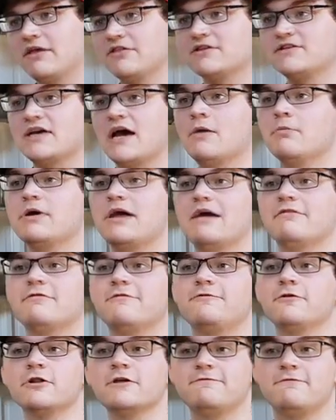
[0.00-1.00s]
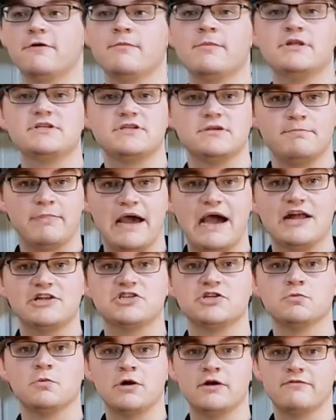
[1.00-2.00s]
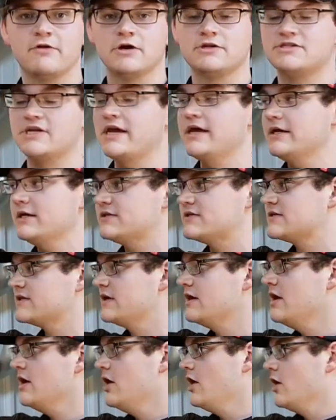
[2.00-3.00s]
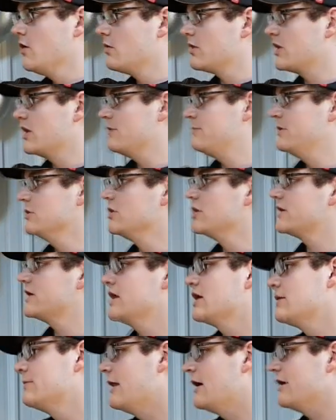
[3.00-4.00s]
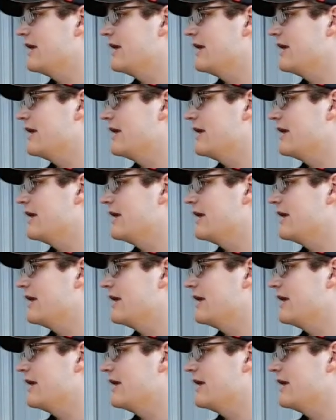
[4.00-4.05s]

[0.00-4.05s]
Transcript: By the time we have a fully fermented batch in one of our tanks, we're gonna be looking at